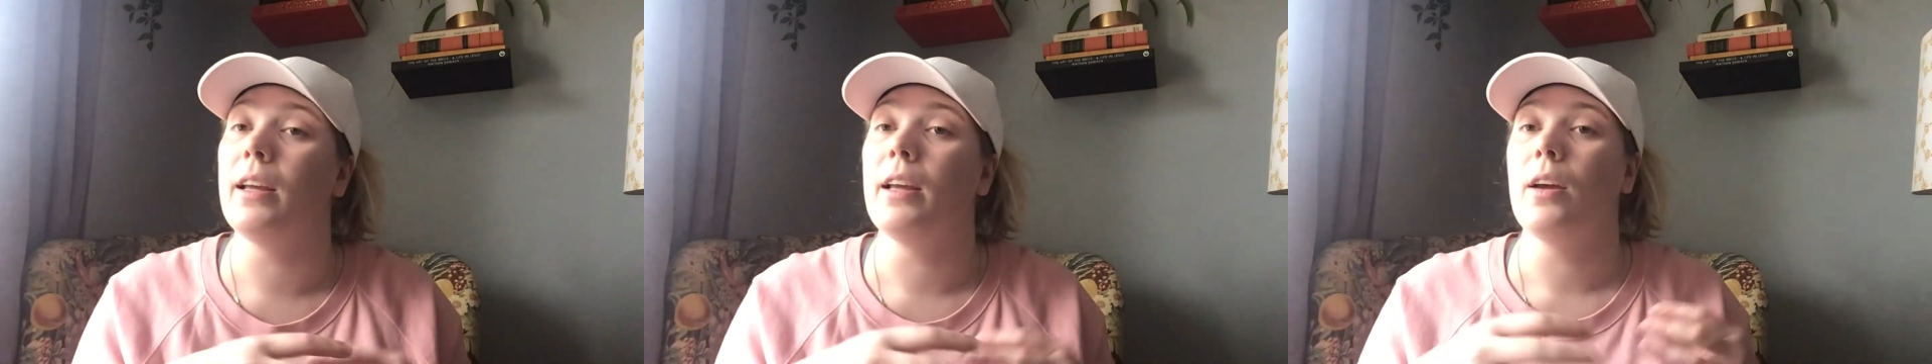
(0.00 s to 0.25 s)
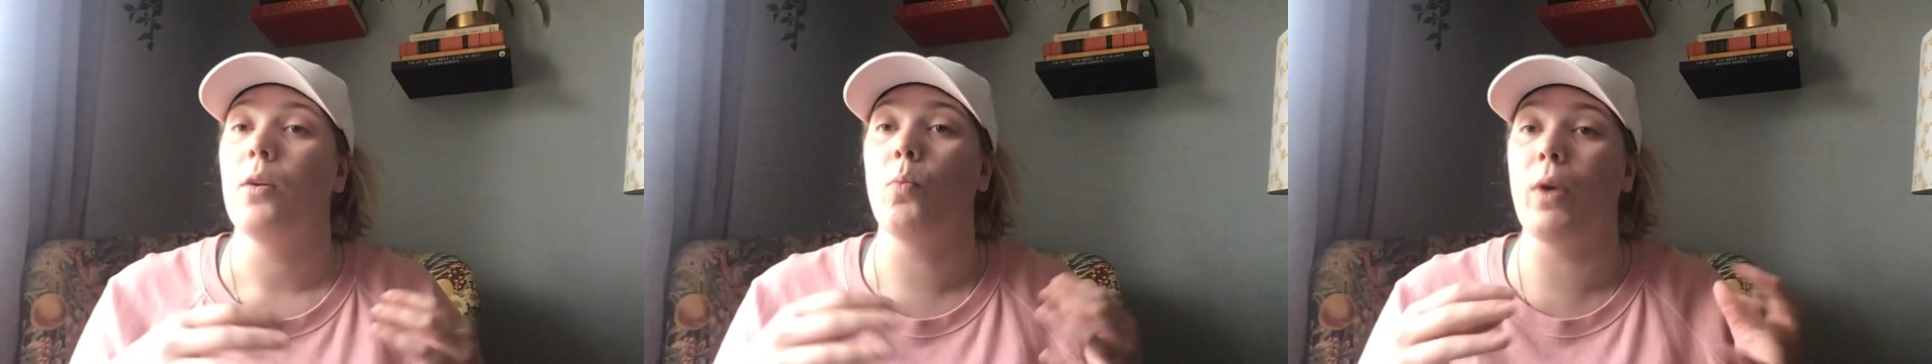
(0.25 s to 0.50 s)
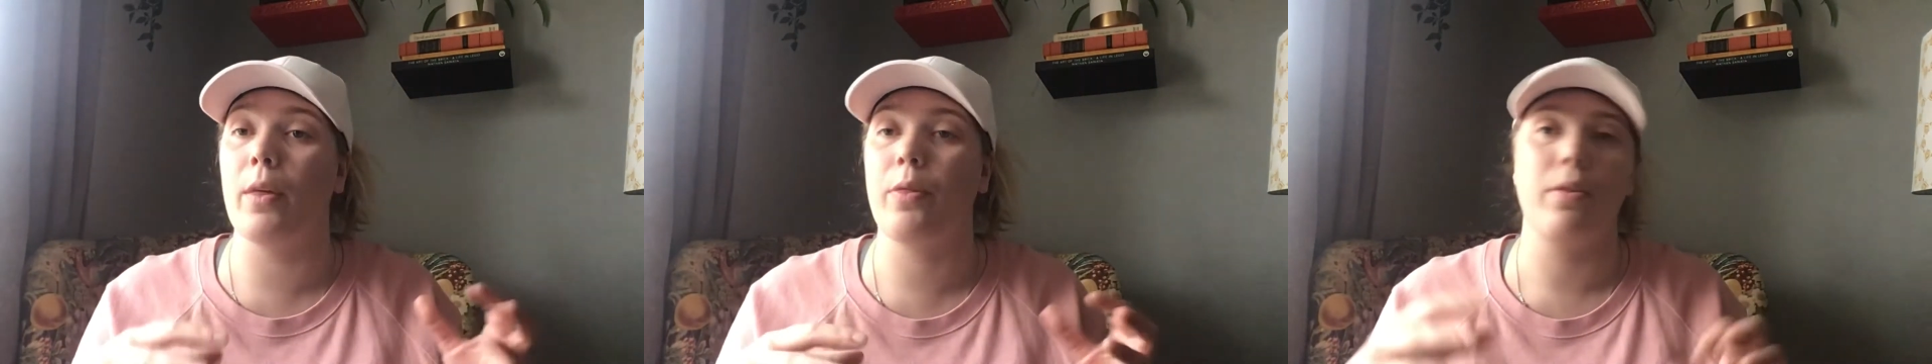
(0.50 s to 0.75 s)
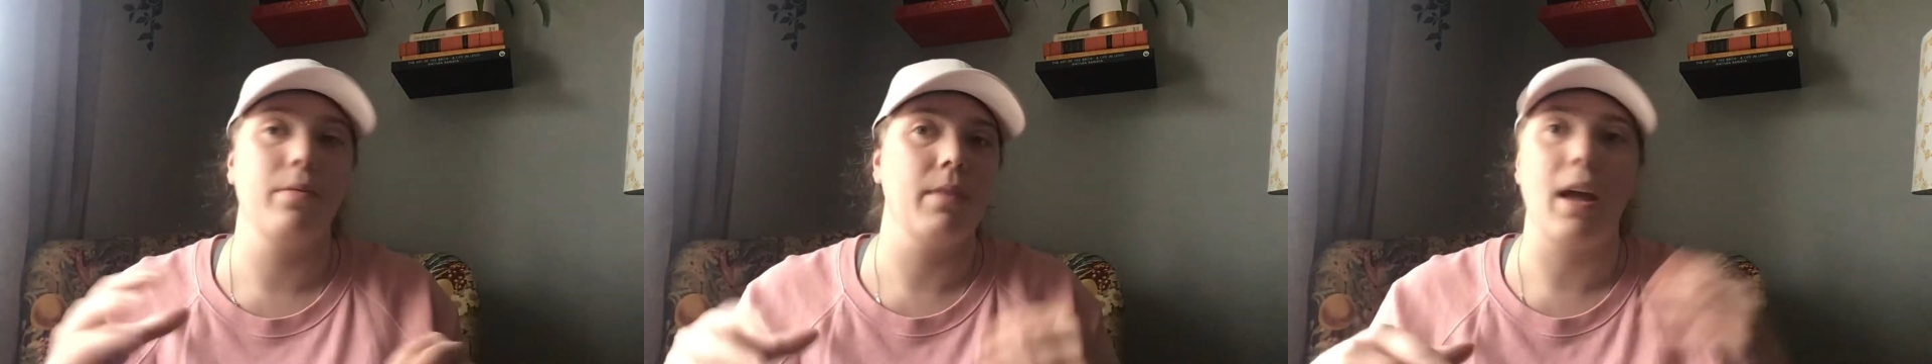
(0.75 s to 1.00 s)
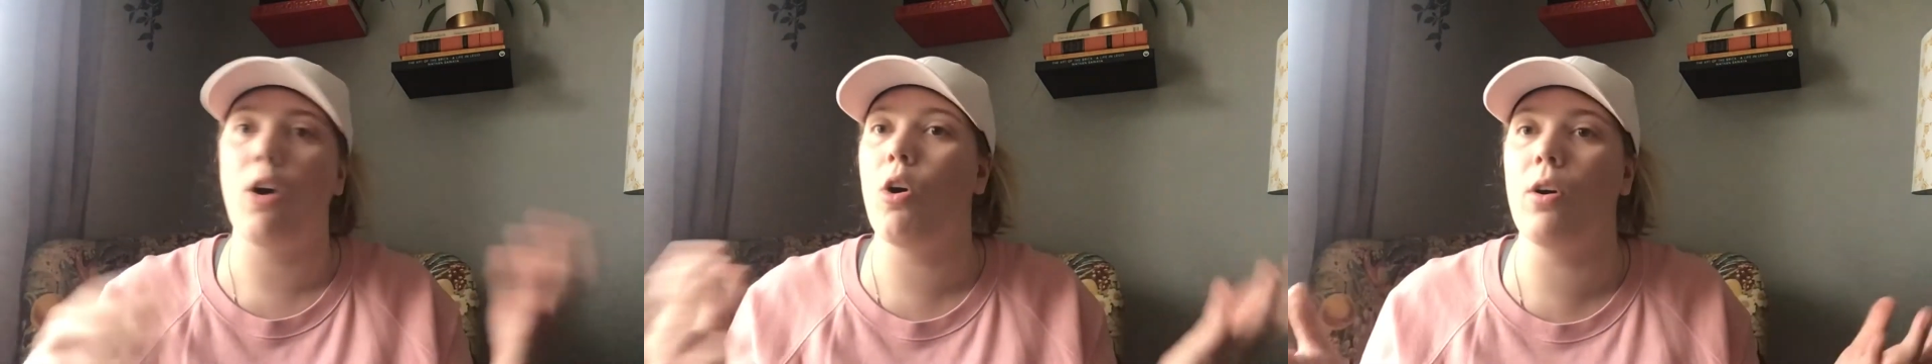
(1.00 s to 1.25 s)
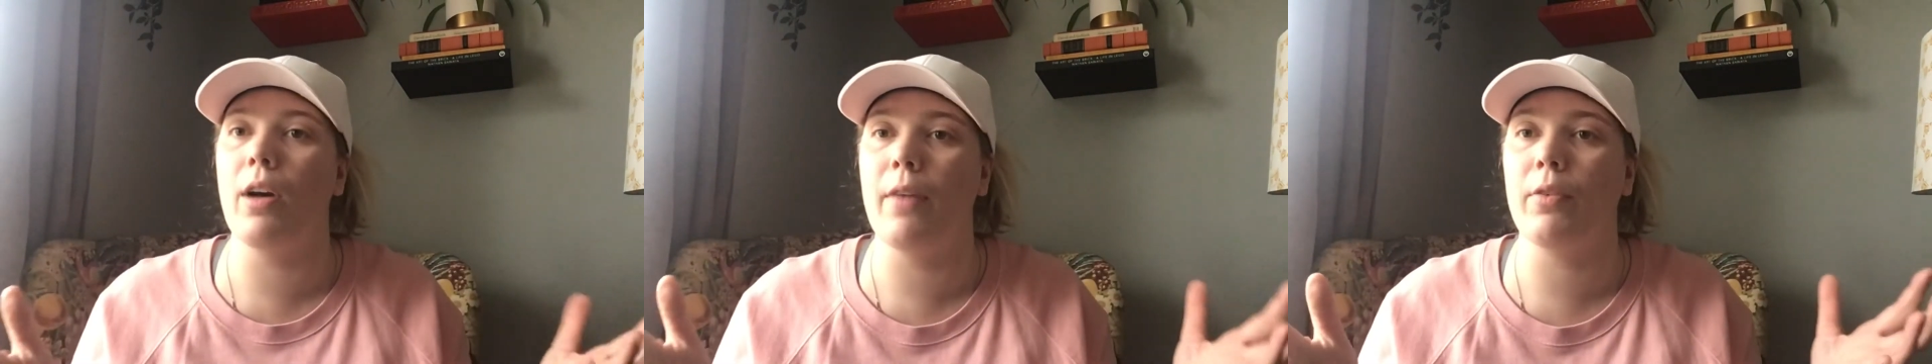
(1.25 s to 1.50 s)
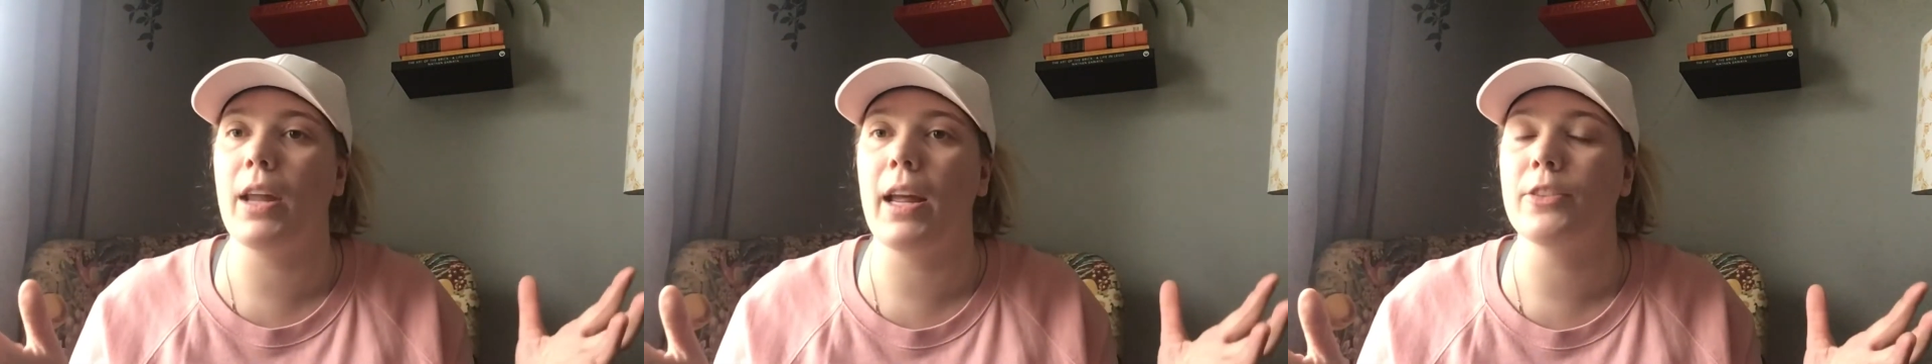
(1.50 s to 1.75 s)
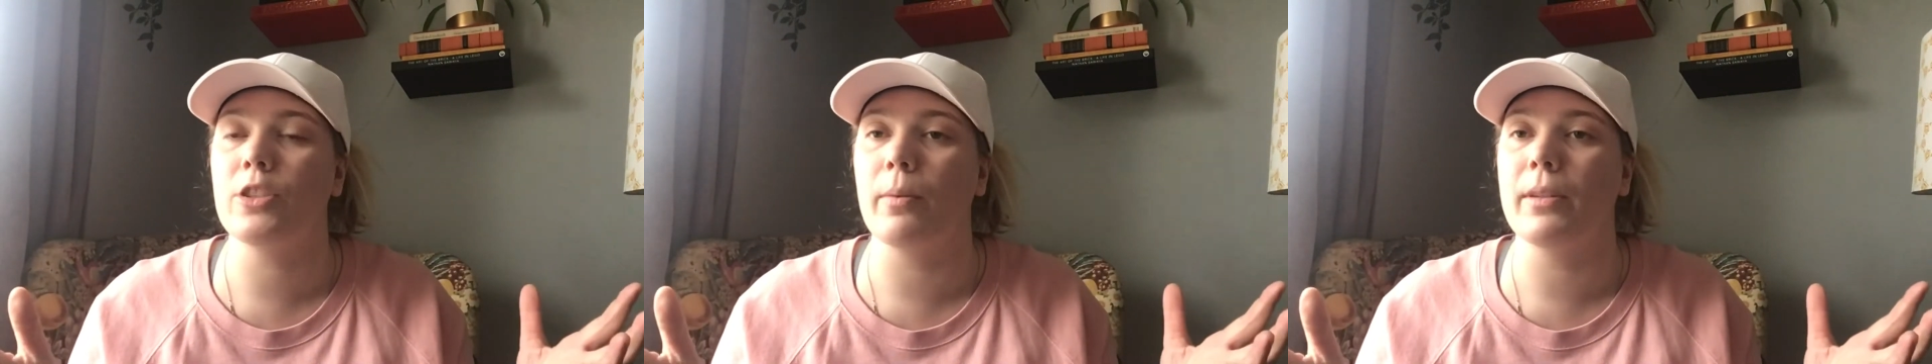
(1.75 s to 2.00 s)
with all everyday
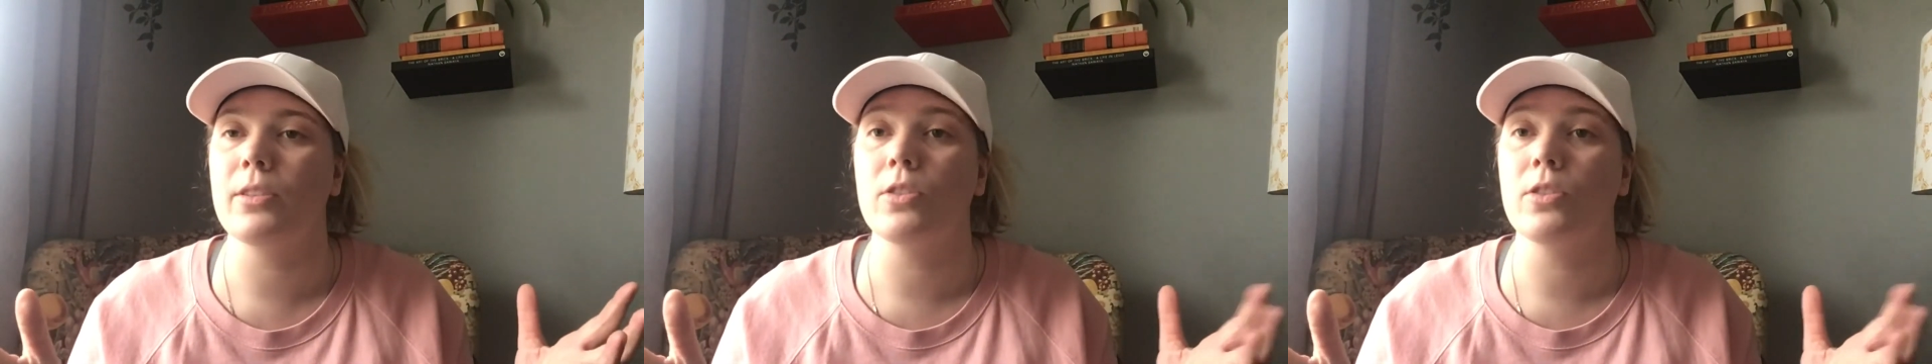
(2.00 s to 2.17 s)
instruments.